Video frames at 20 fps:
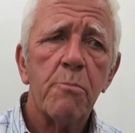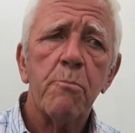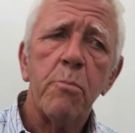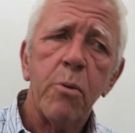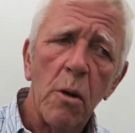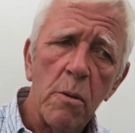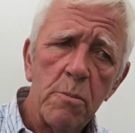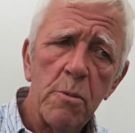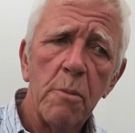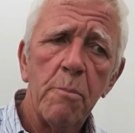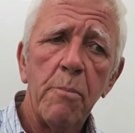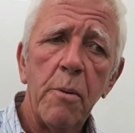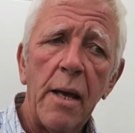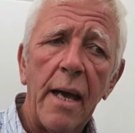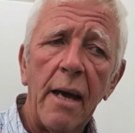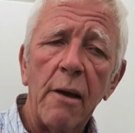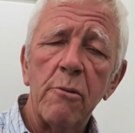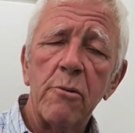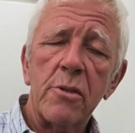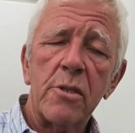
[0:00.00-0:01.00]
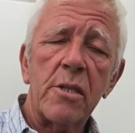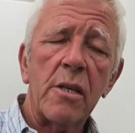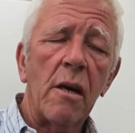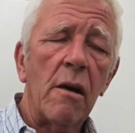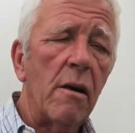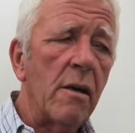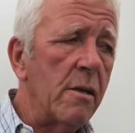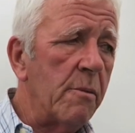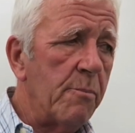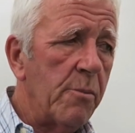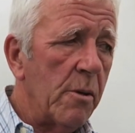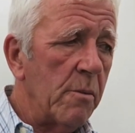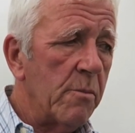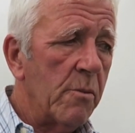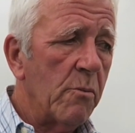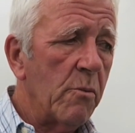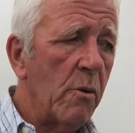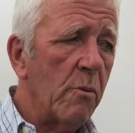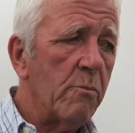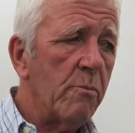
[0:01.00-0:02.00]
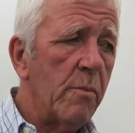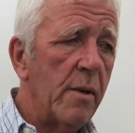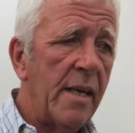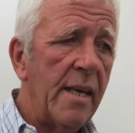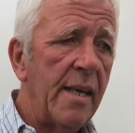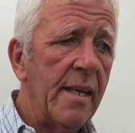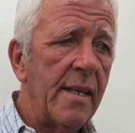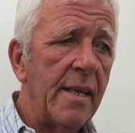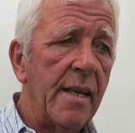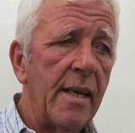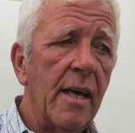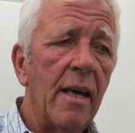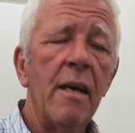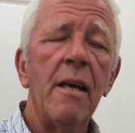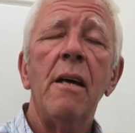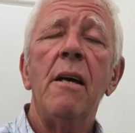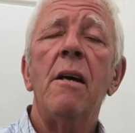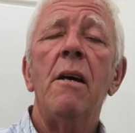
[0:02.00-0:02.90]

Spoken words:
probably be outside, probably won't be in here.